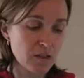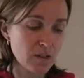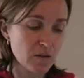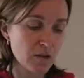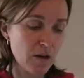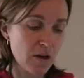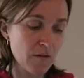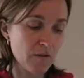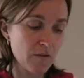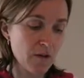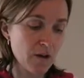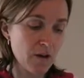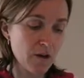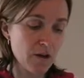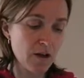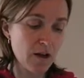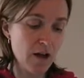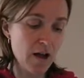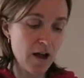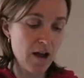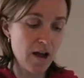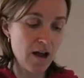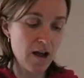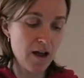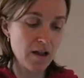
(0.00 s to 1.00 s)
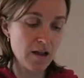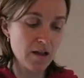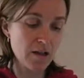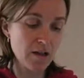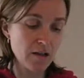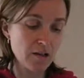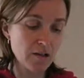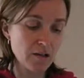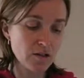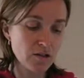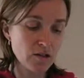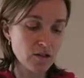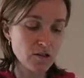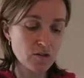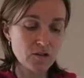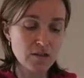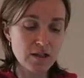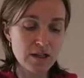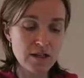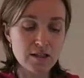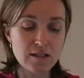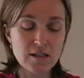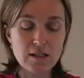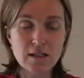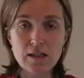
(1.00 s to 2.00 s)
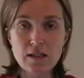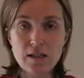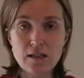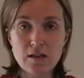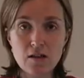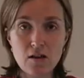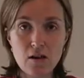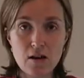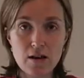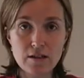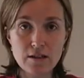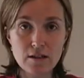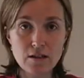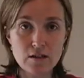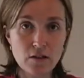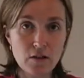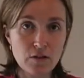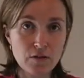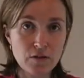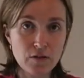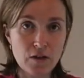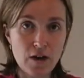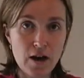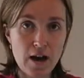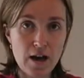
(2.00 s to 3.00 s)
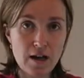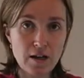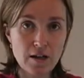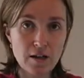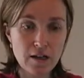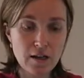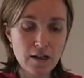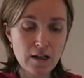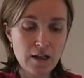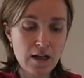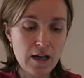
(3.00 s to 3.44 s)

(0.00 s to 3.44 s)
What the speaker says: So I've got a neutral density 9 soft grad